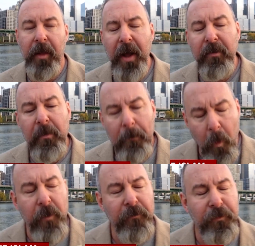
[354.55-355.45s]
Now that's
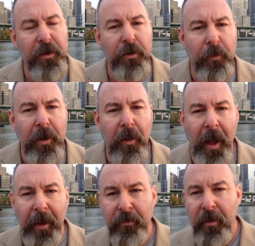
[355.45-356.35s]
important for you to
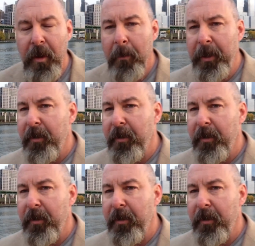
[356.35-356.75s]
realize,